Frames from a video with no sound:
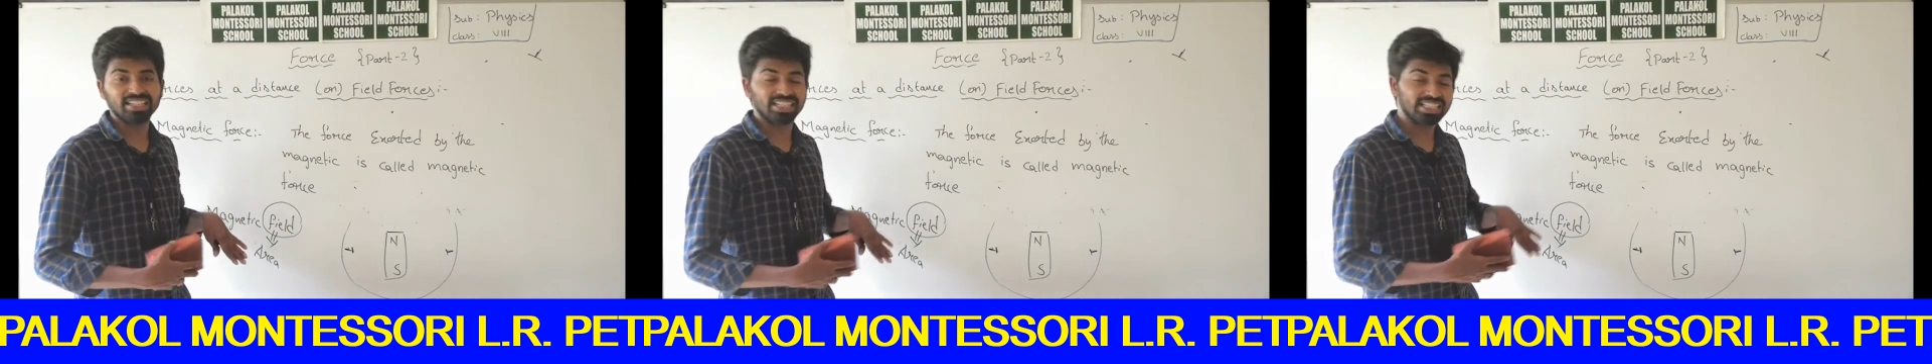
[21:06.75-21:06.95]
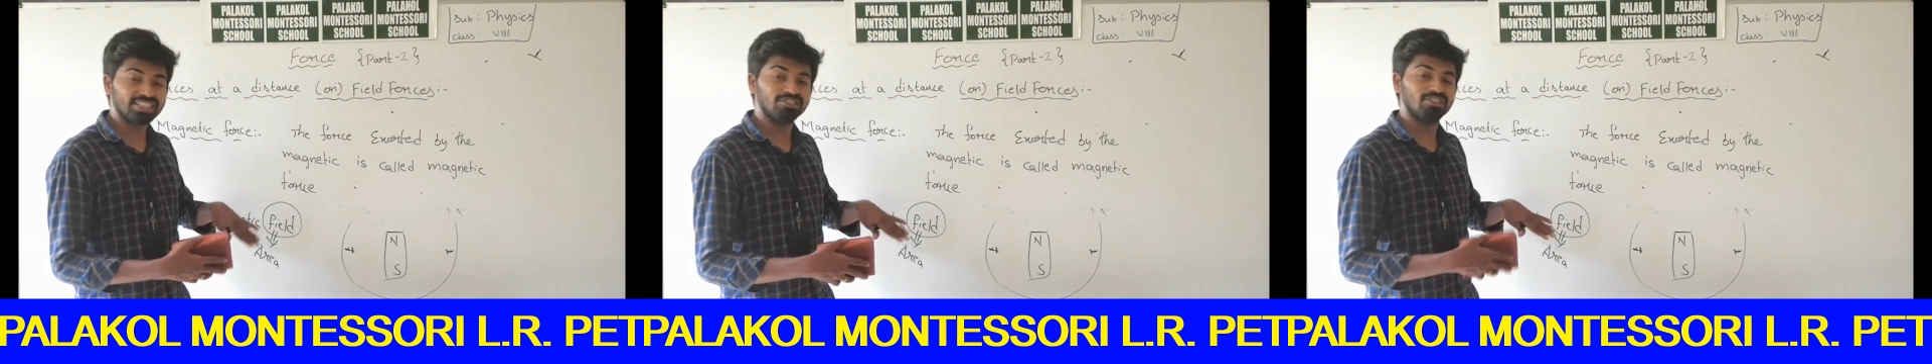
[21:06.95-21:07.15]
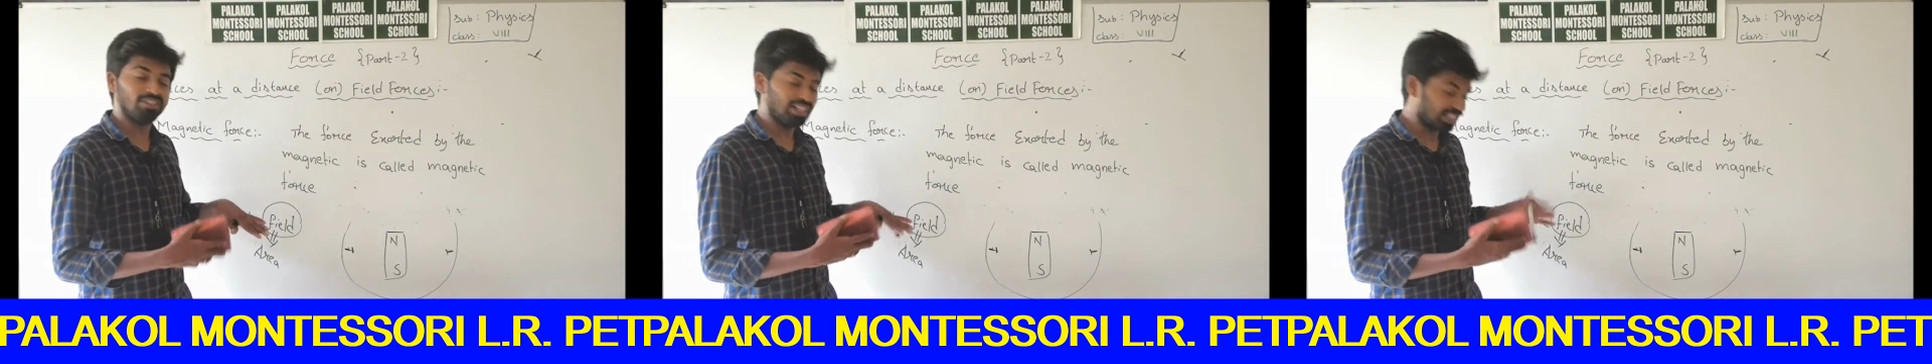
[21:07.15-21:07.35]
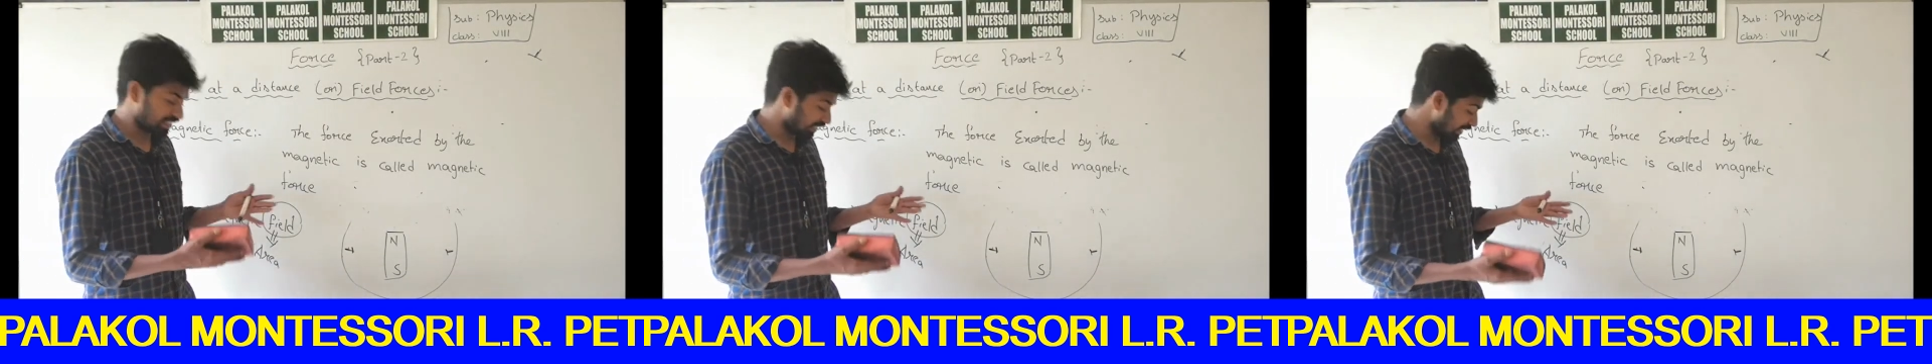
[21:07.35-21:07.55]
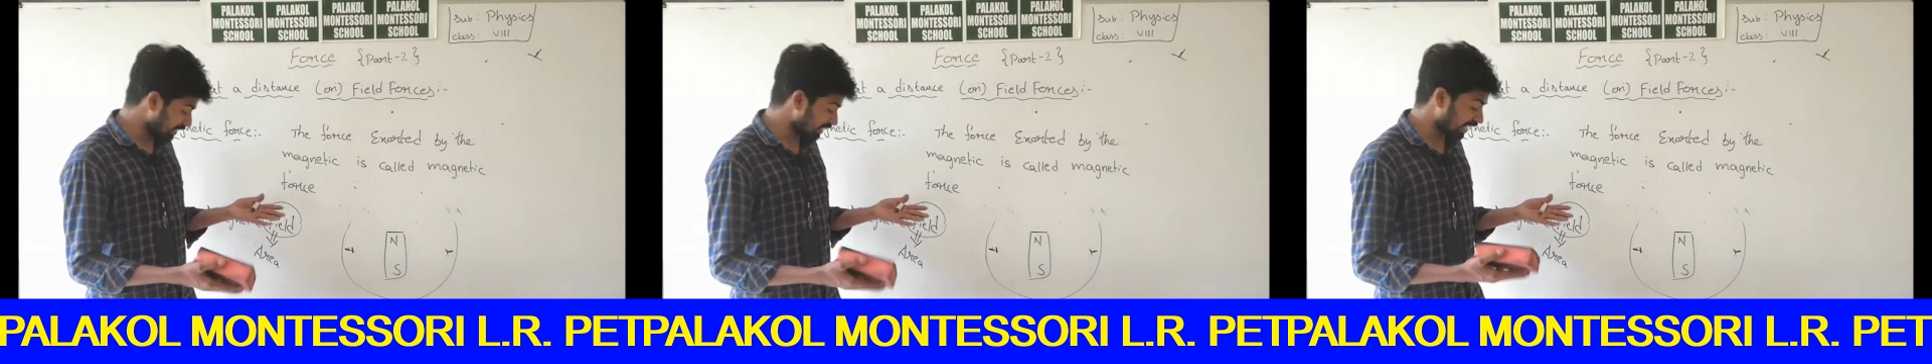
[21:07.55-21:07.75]
Next we will
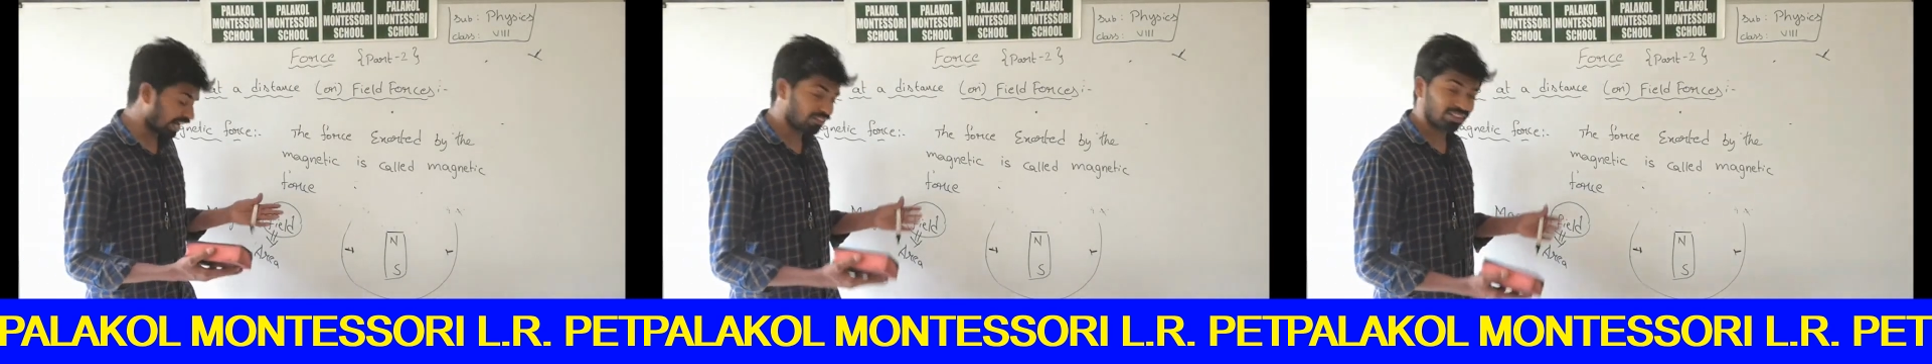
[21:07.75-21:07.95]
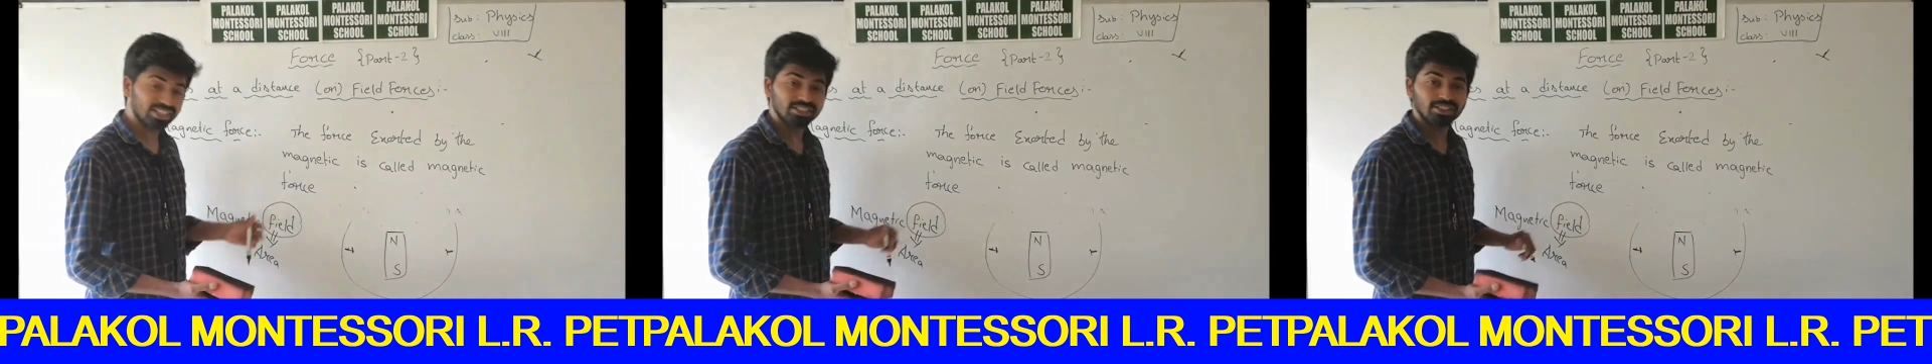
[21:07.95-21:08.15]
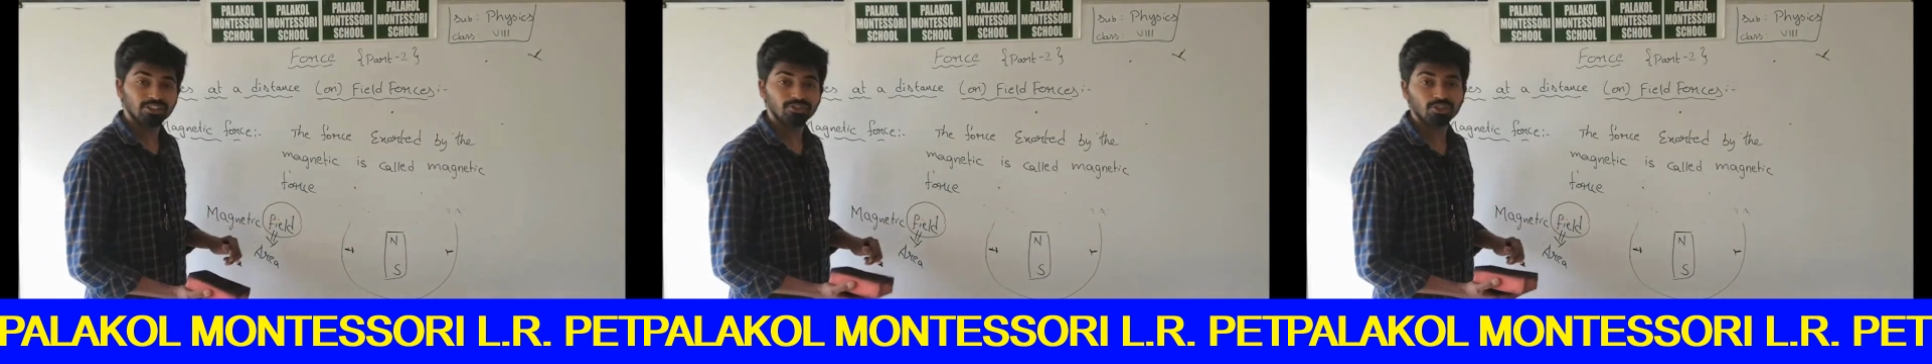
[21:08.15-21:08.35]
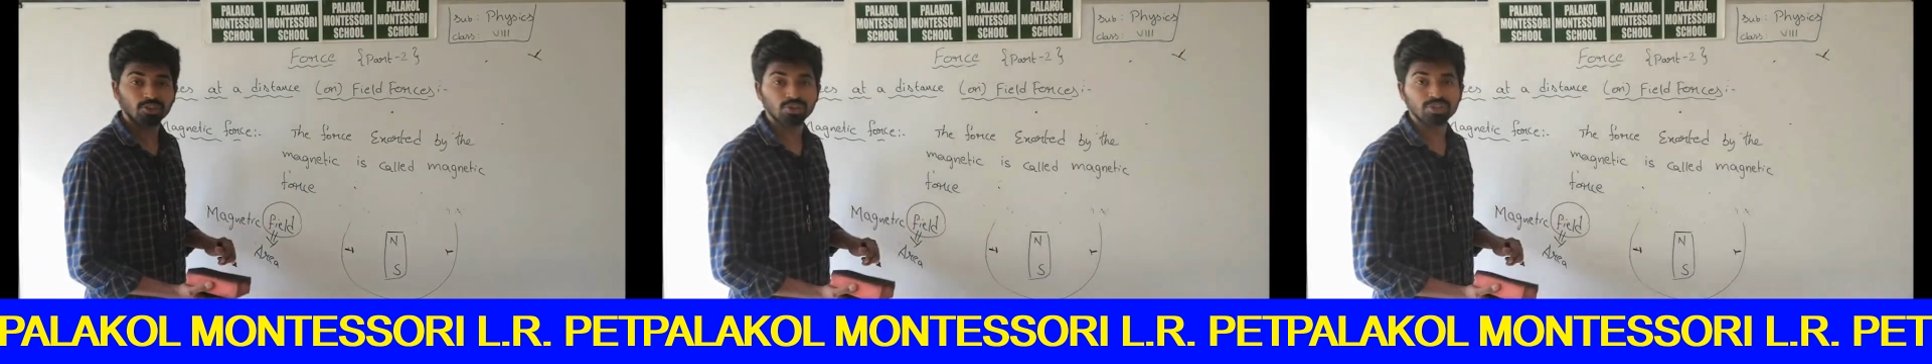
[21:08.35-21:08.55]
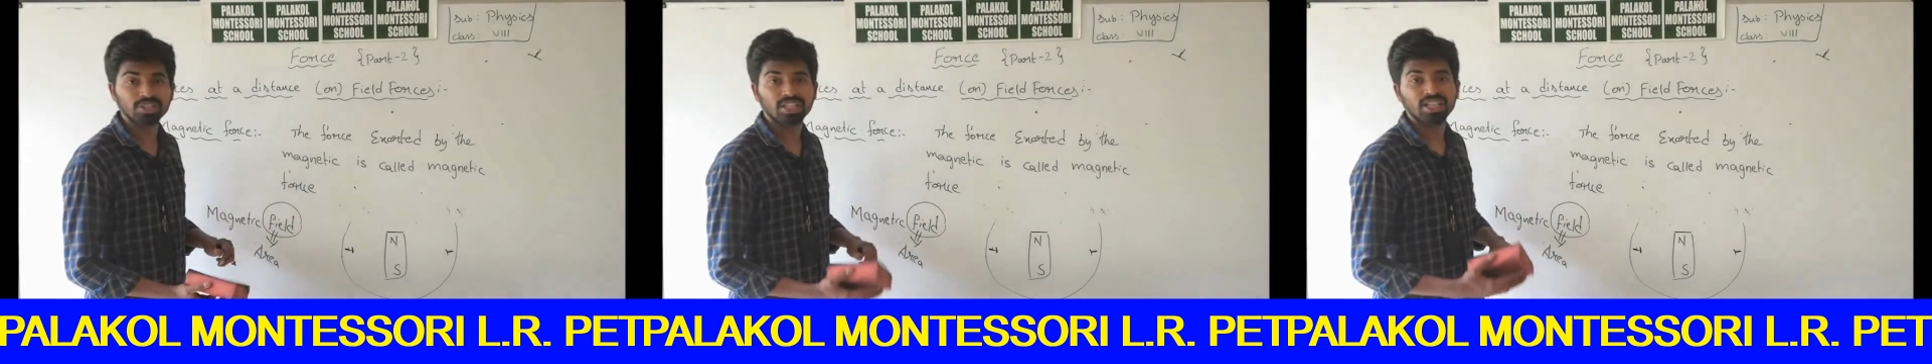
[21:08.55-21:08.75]
discuss gravitational
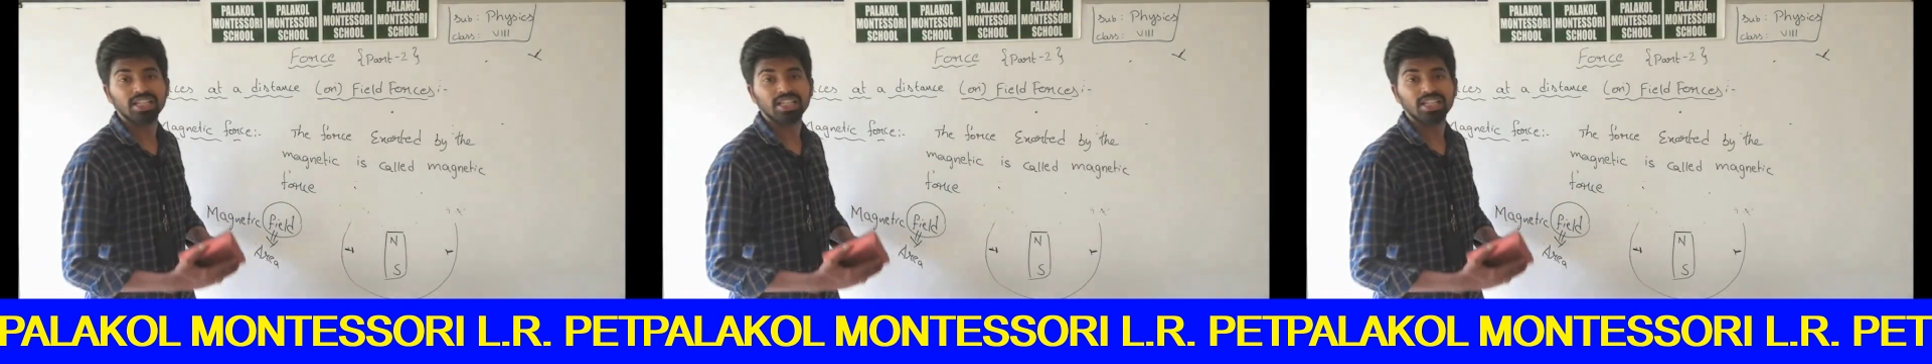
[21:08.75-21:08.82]
force,